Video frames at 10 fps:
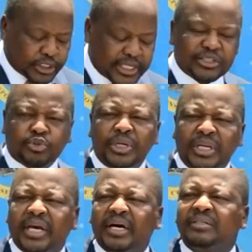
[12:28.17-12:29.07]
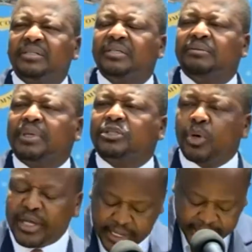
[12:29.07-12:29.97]
not just to India,
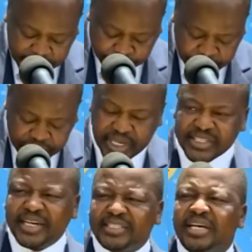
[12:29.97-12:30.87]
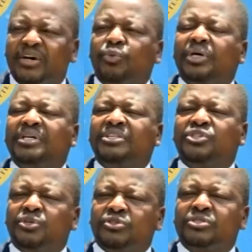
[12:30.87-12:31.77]
but to other countries, is that we
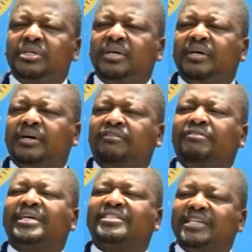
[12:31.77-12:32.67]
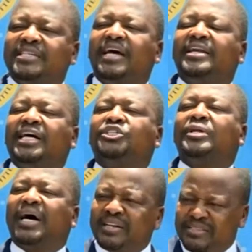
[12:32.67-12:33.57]
reduce vaccine
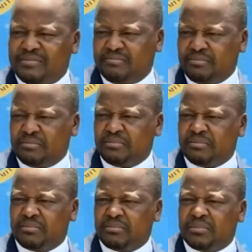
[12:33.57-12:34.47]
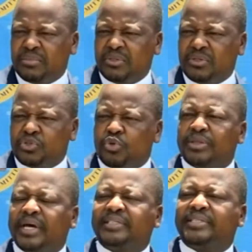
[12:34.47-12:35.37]
nationalism,
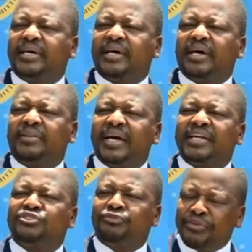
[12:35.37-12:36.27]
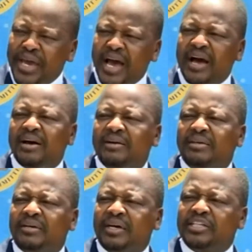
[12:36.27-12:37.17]
so that uh, there is fair
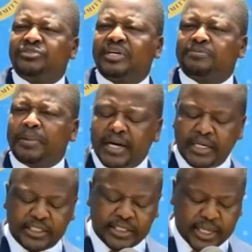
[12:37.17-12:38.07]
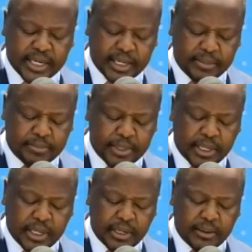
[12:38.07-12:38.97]
and transparent uh,
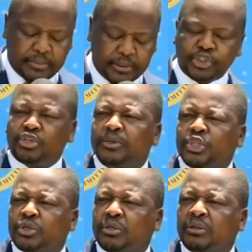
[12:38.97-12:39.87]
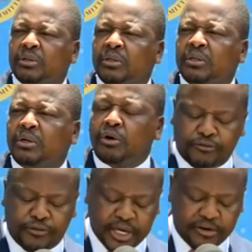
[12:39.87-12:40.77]
uh, distribution
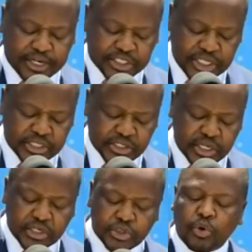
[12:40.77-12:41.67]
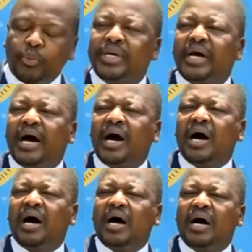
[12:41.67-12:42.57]
of uh, vaccines. So we
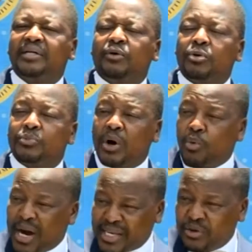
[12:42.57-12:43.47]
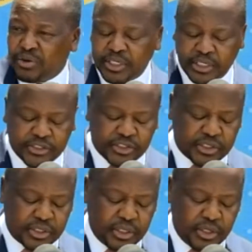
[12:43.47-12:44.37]
are we are working on
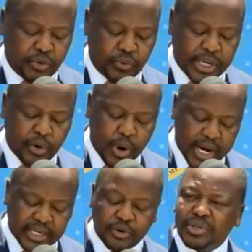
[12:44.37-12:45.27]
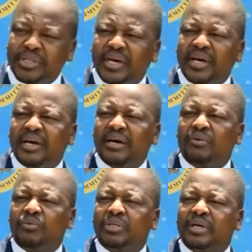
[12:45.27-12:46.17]
this. We are working with
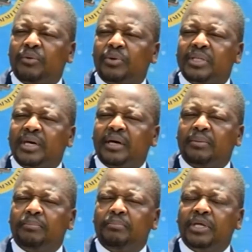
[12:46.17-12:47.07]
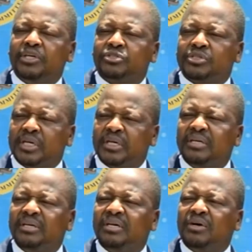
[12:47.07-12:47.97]
the, with the, with the
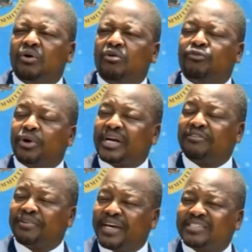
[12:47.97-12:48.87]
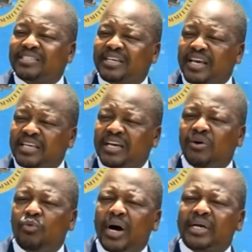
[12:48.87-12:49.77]
Ministry of Foreign Affairs in
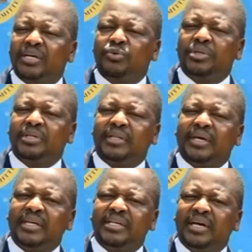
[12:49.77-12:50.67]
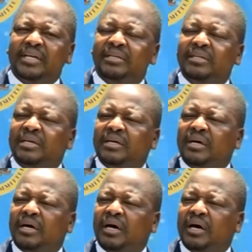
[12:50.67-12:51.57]
Kenya, working with the, the Indian
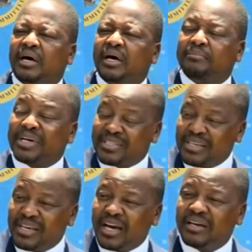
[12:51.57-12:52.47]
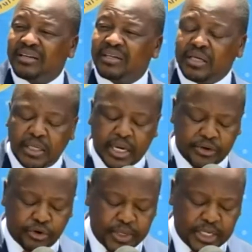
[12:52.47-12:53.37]
uh, Embassy here
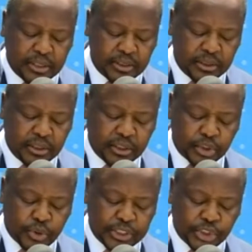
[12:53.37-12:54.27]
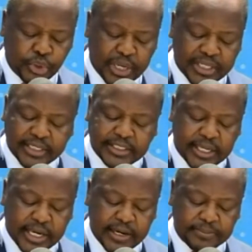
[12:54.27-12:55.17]
in Nairobi to ensure
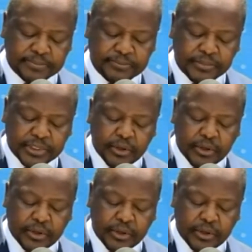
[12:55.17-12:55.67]
that uh,